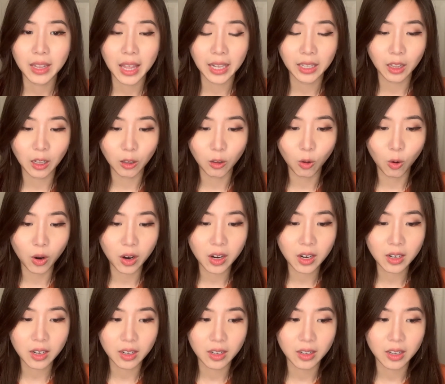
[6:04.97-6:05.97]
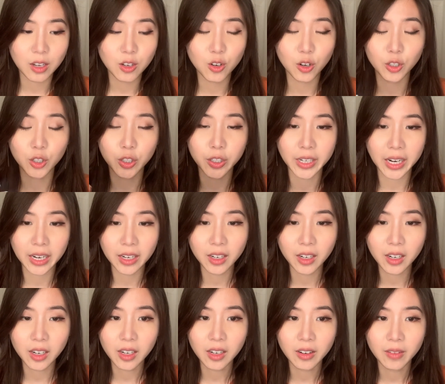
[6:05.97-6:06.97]
Like the Lord is your
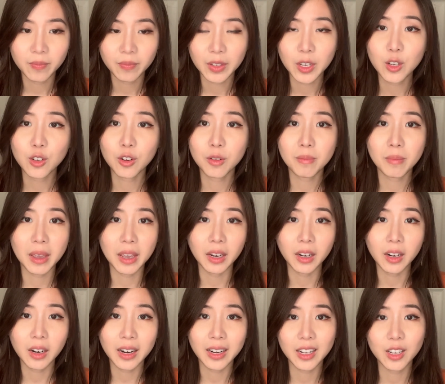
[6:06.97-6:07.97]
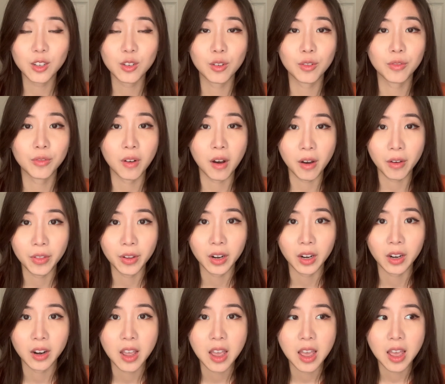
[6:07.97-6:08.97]
creator, he's your maker, and he's your
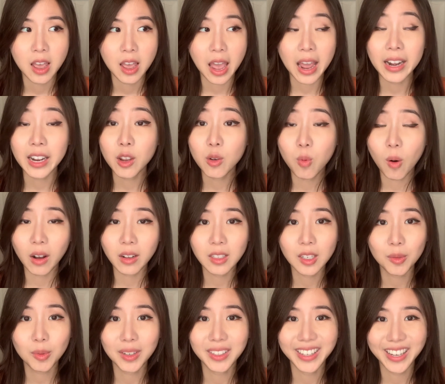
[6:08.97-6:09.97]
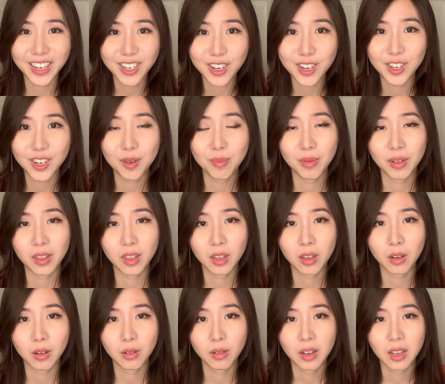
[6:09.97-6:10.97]
father. And he wants a relationship with
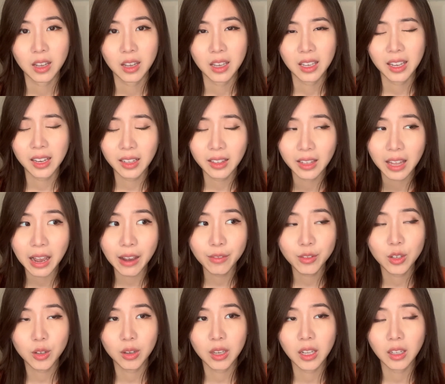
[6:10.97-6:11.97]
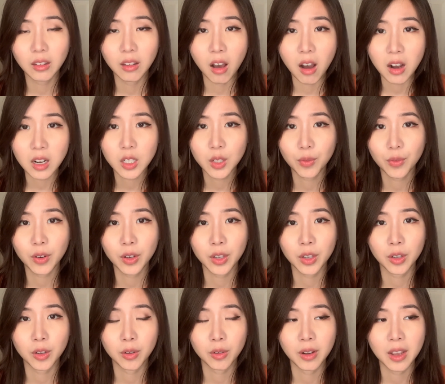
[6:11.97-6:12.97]
you. He loves you, he longs for
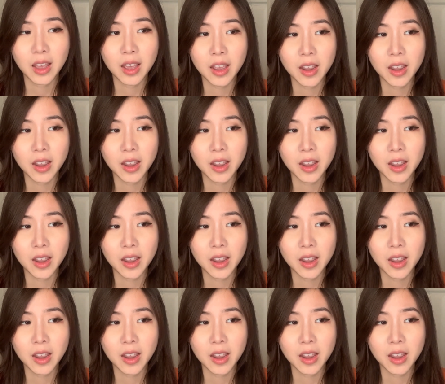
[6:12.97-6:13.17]
you.